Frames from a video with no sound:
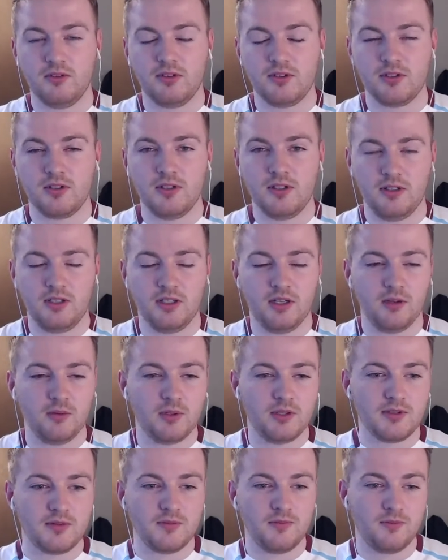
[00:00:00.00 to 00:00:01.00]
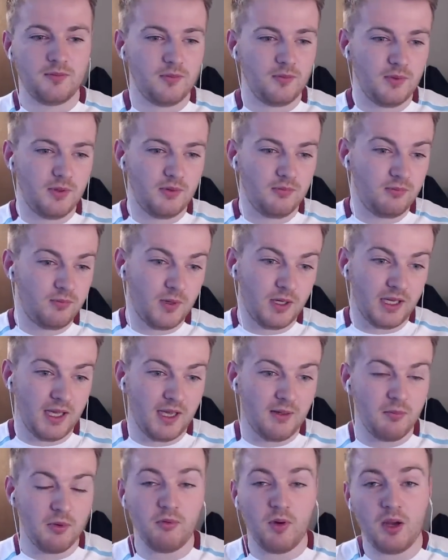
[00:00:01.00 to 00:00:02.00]
He's
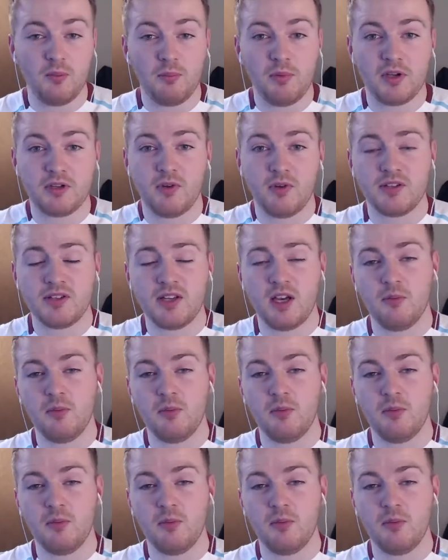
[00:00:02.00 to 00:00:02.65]
again, but right place, right time.